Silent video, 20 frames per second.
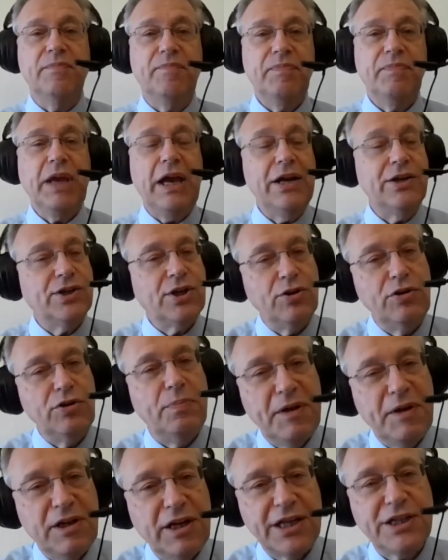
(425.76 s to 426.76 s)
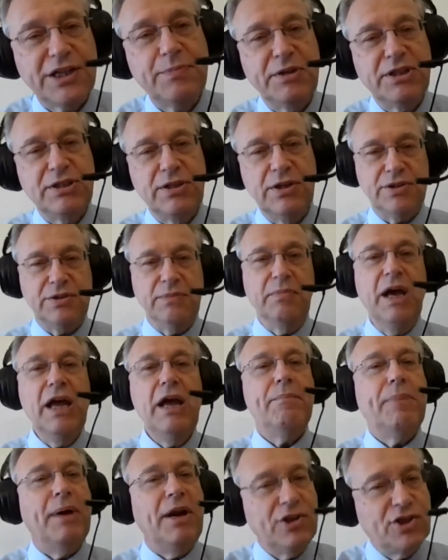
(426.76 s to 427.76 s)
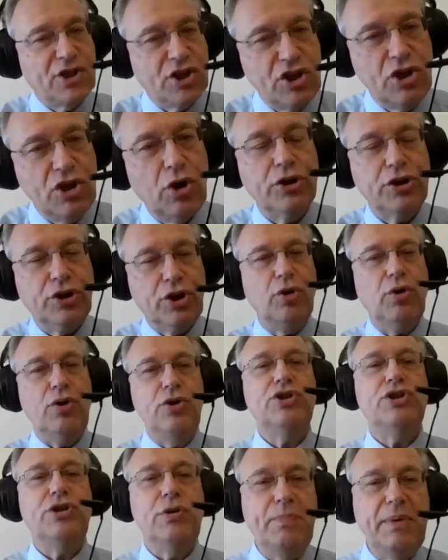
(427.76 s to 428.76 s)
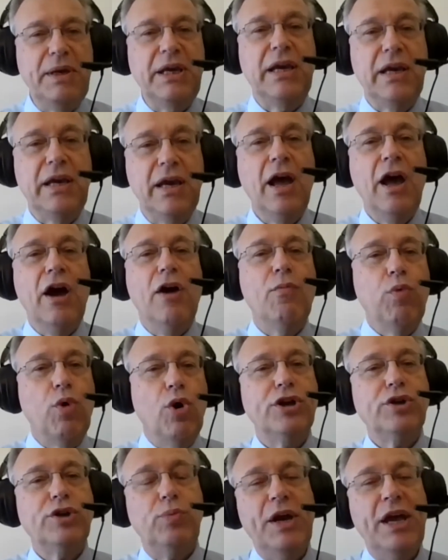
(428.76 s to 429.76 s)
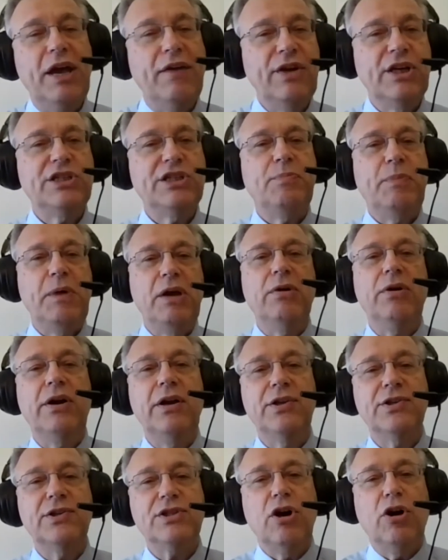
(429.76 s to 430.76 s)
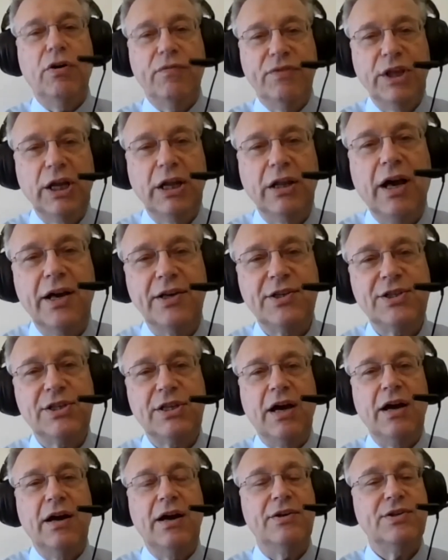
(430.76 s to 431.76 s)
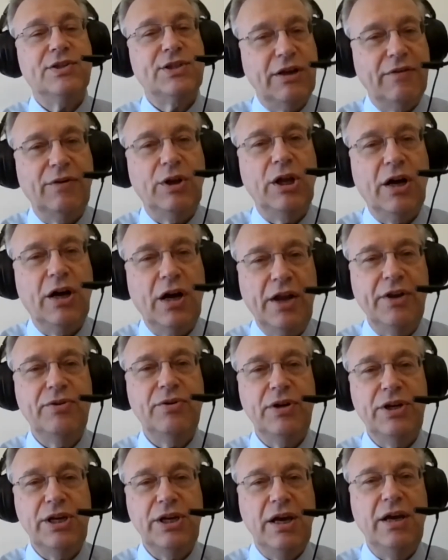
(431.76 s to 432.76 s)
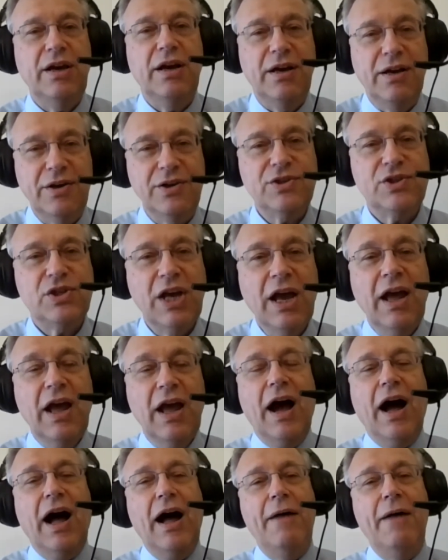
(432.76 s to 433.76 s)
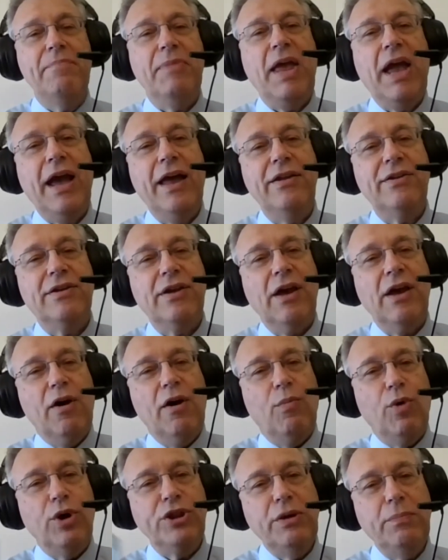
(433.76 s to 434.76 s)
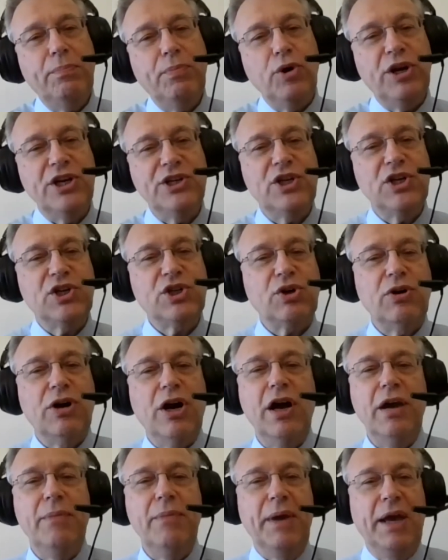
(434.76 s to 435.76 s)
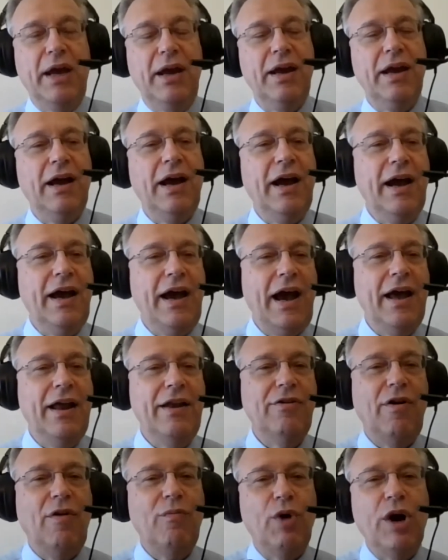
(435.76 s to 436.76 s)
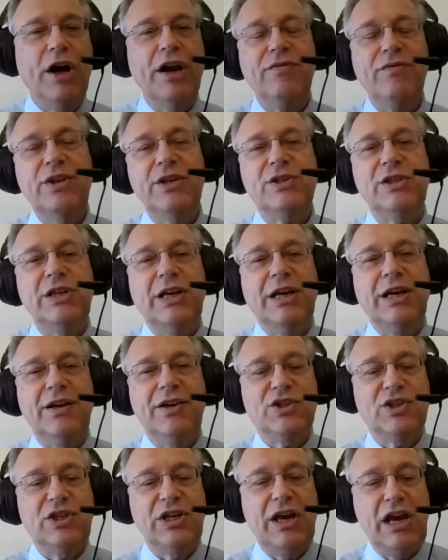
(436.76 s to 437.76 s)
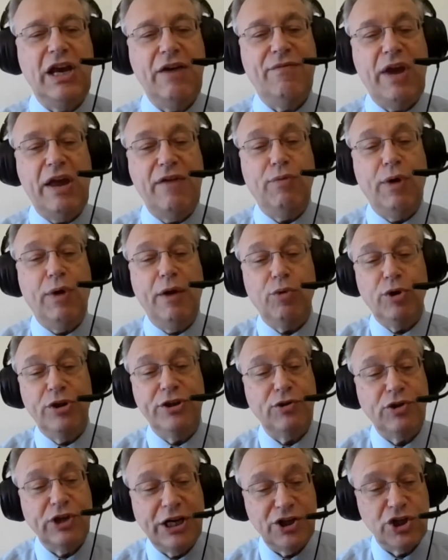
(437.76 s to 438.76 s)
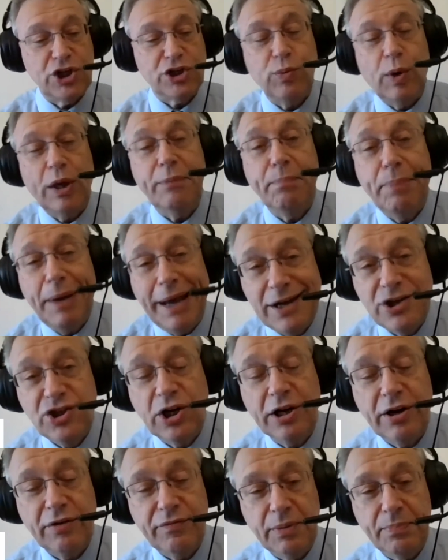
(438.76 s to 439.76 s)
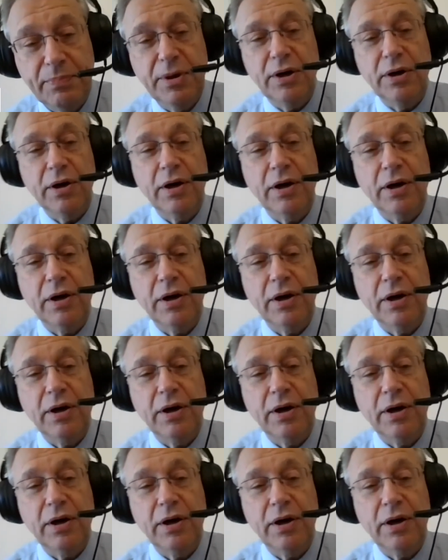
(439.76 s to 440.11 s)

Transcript: It could be despotism. But it's not going to be what we have experienced over the last several hundred years. And what the book is describing, and one of the things, if one wants to take just one page out of the book,